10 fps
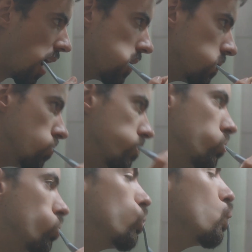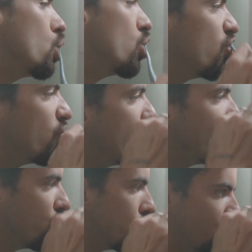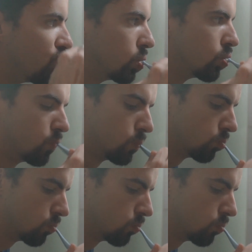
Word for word: it is essential that the company employ a water